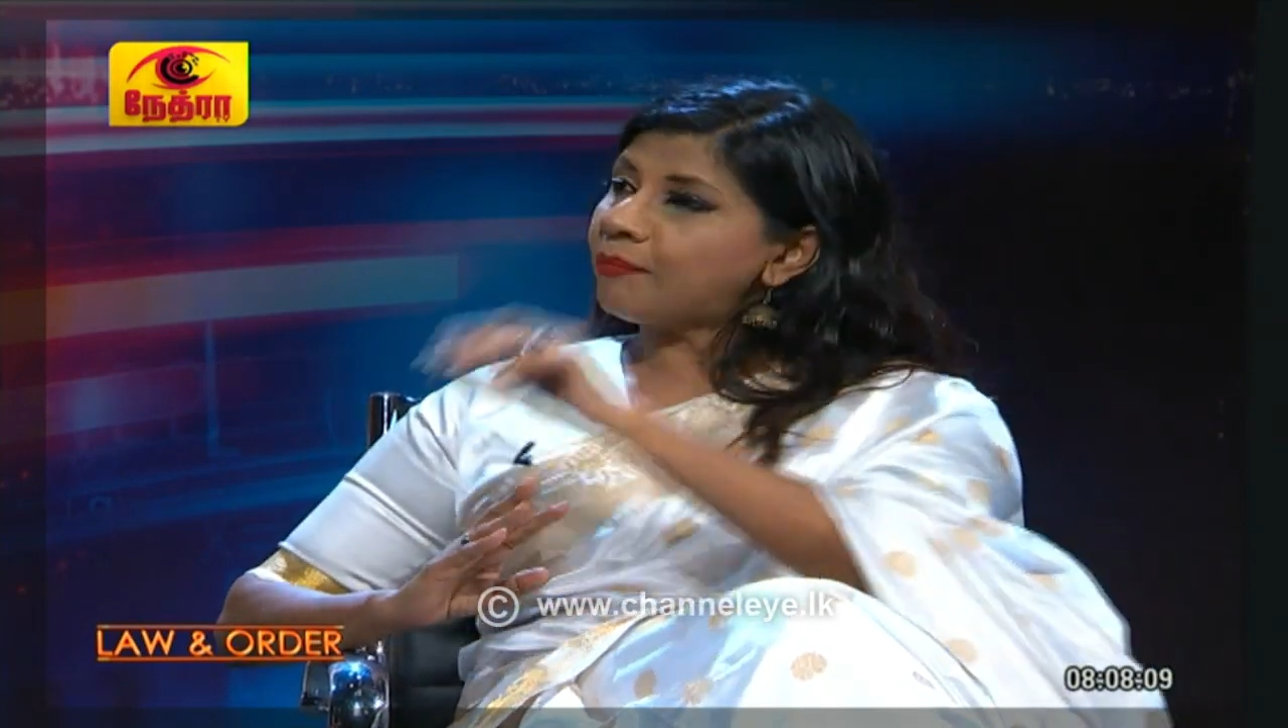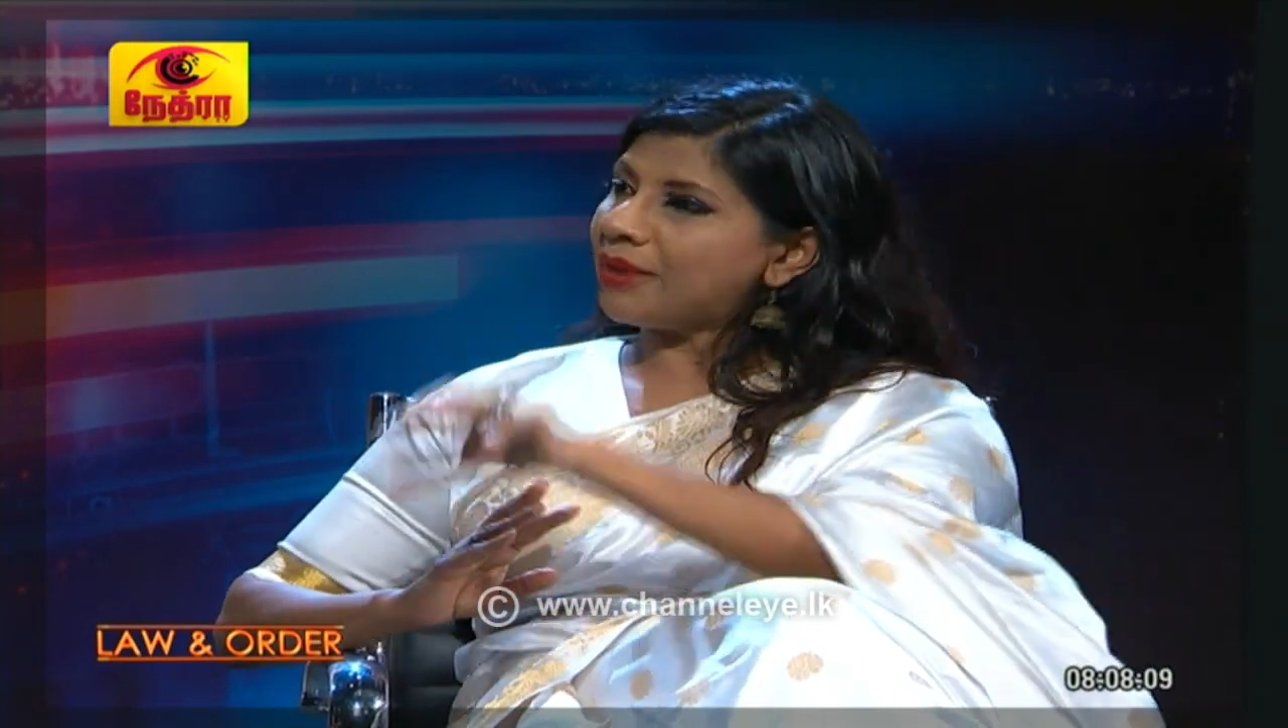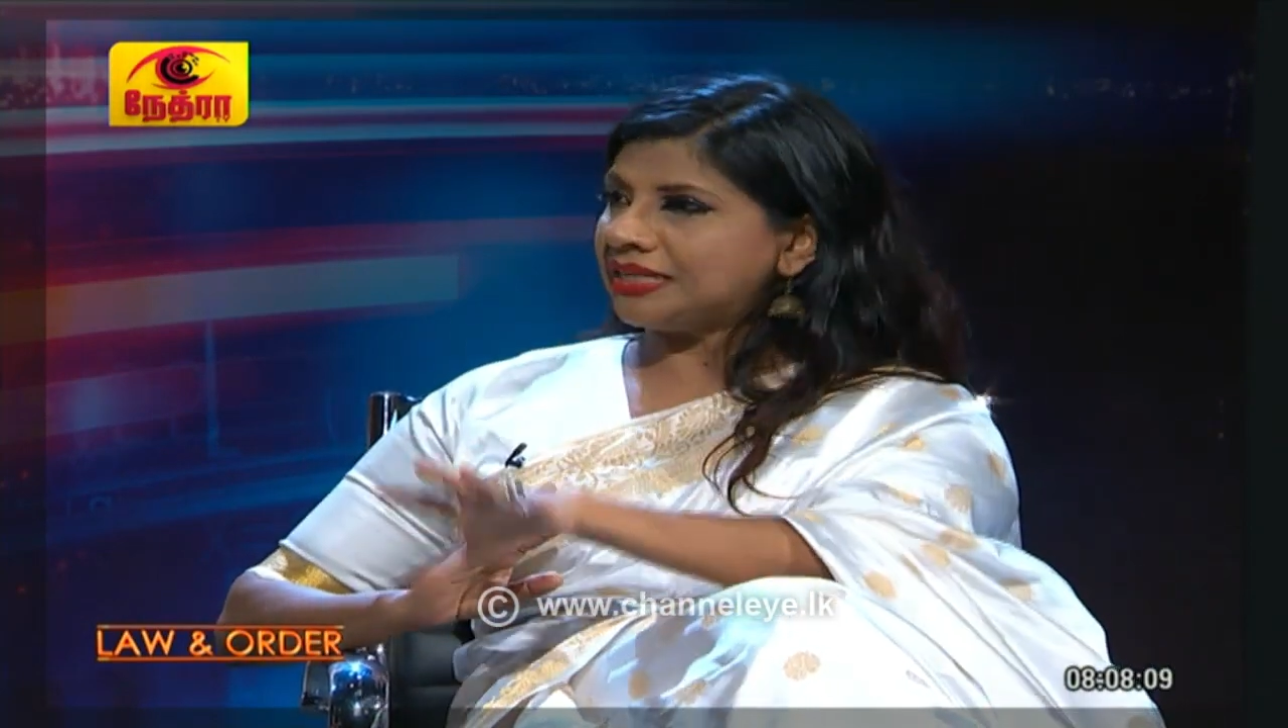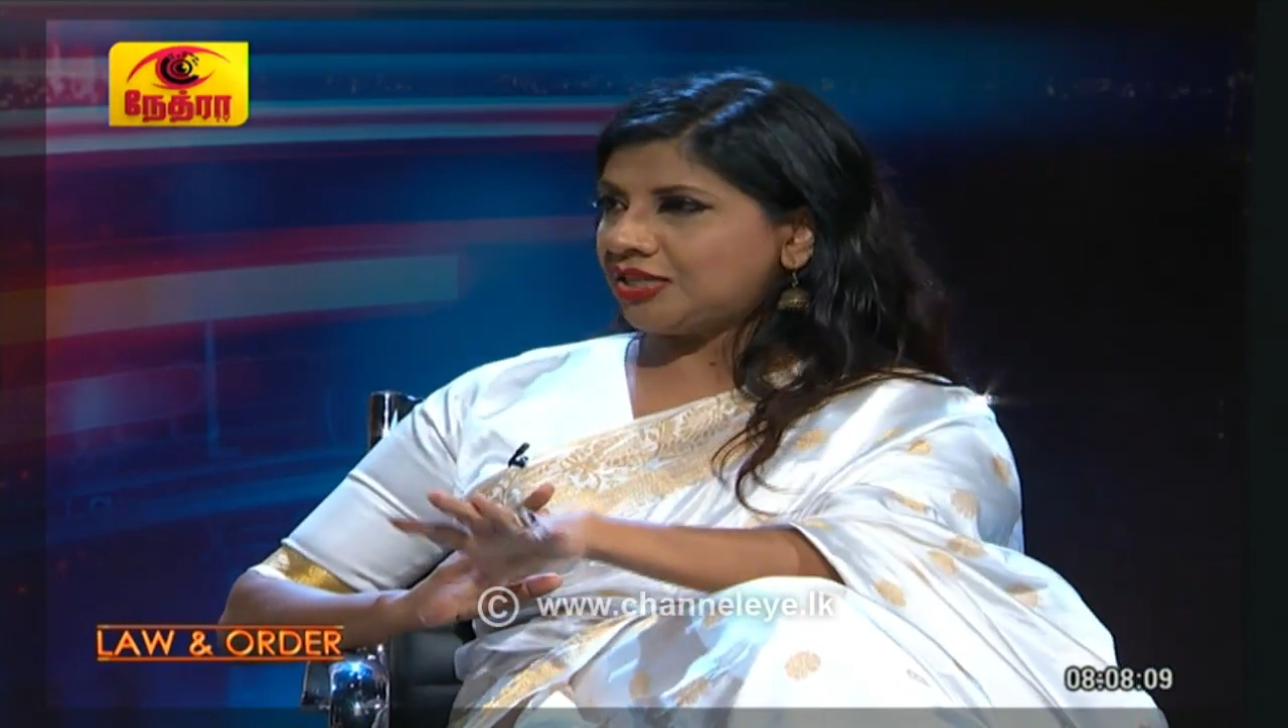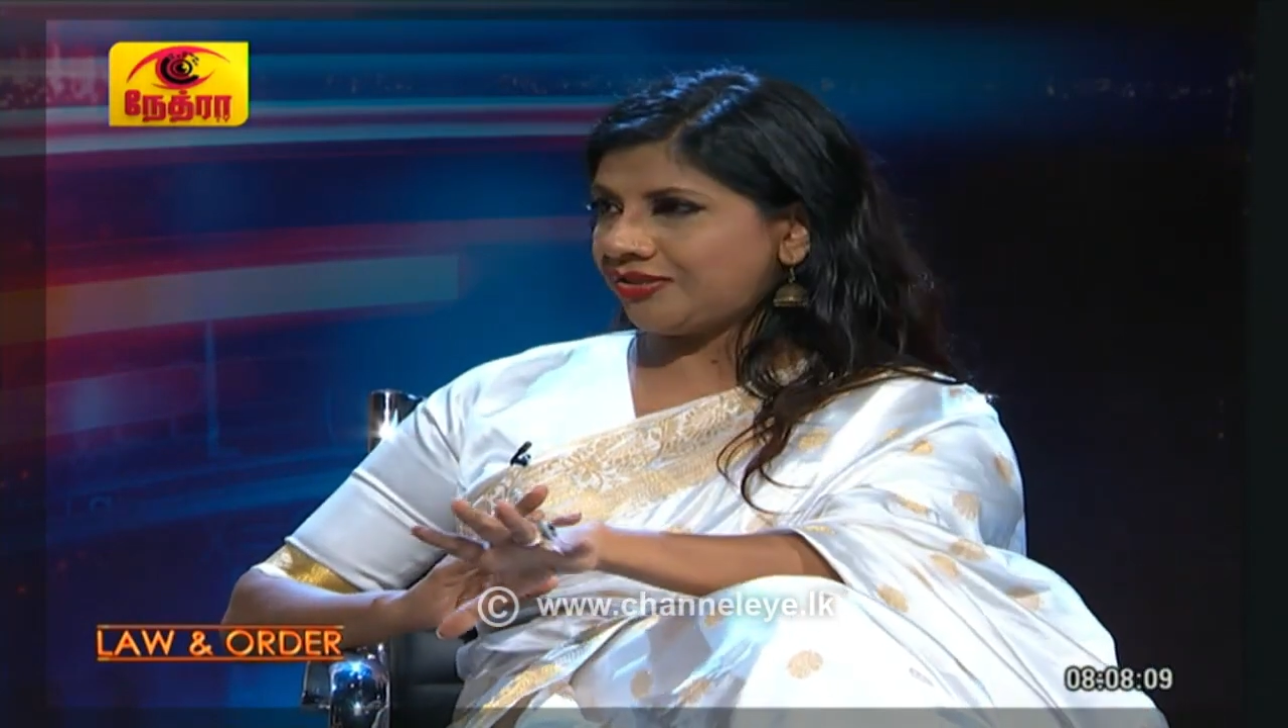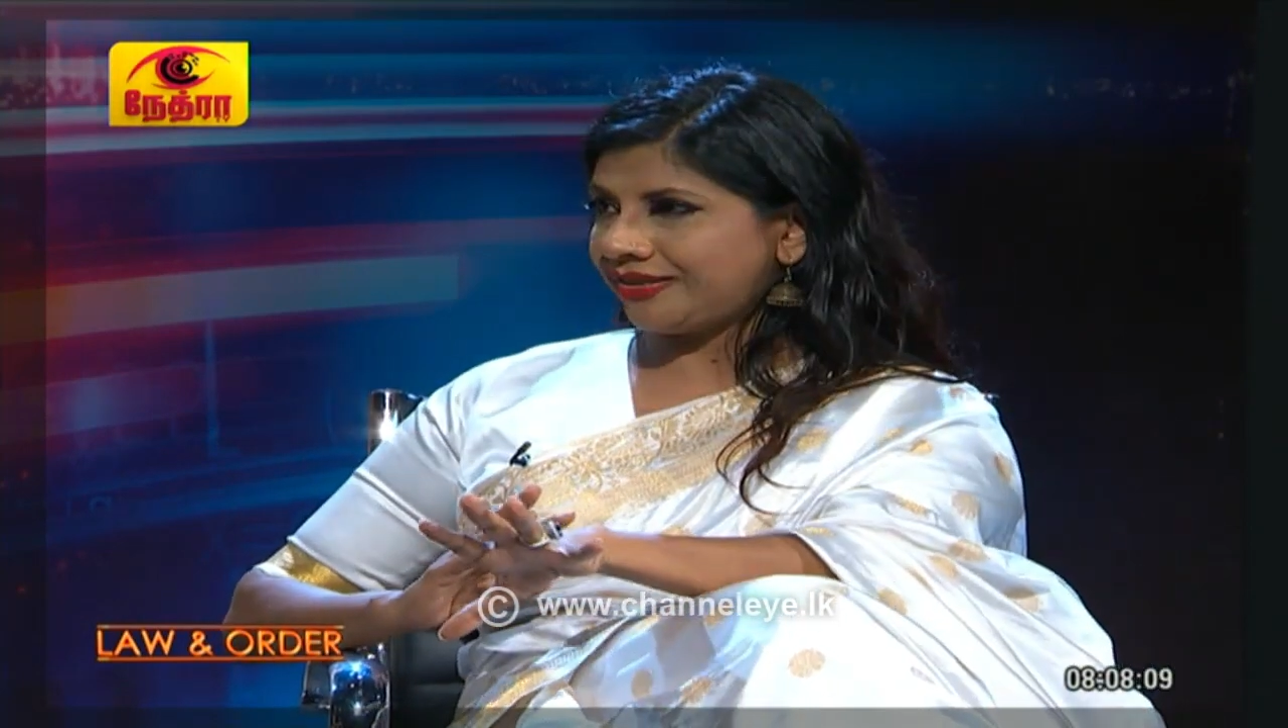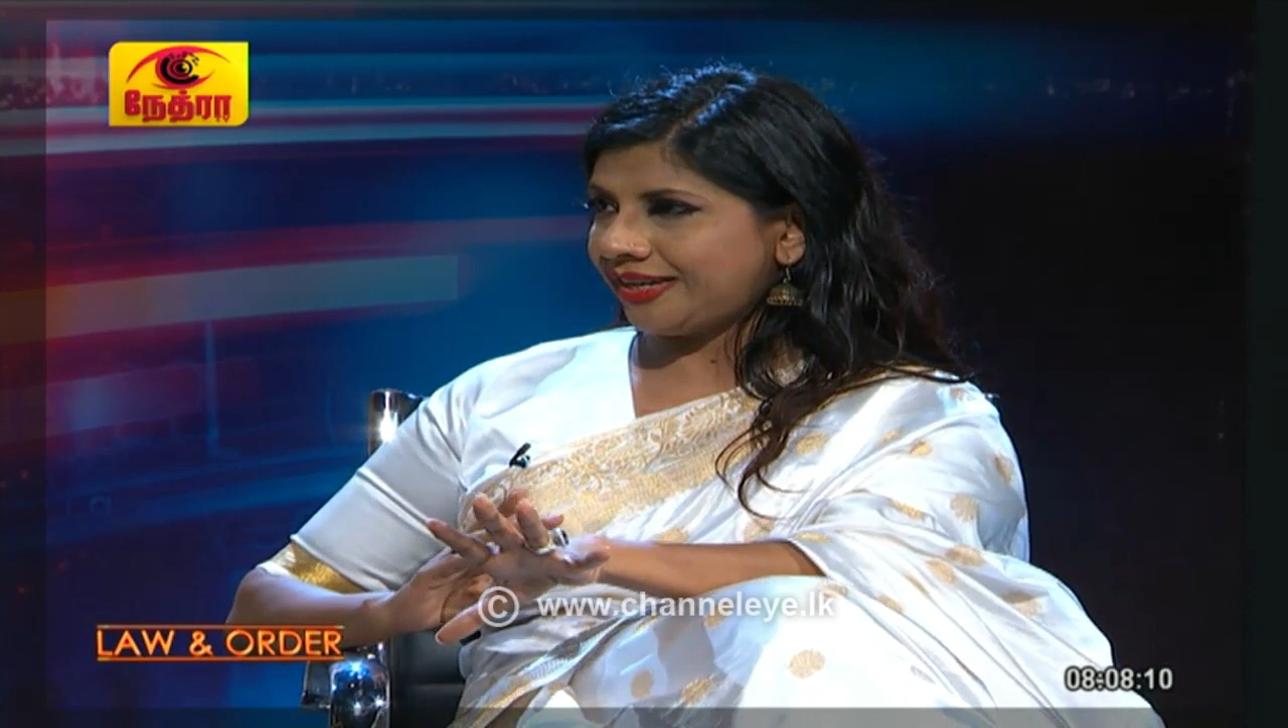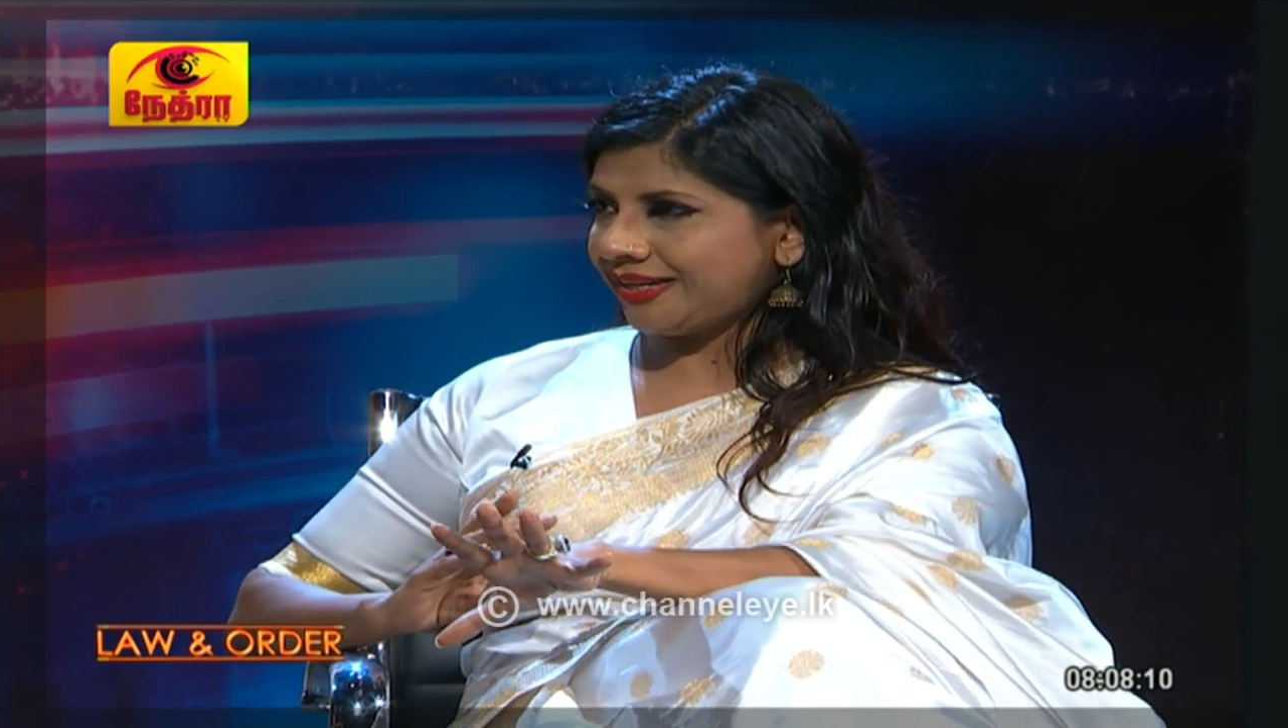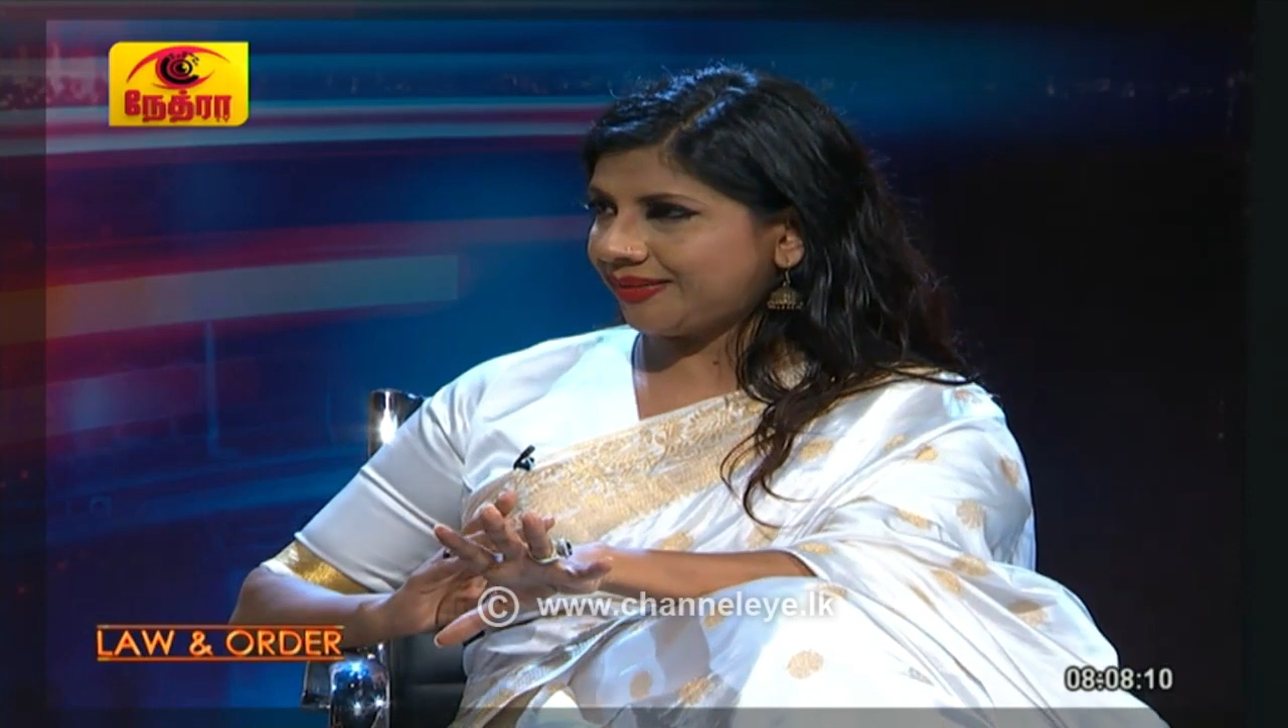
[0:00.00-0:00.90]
magistrate.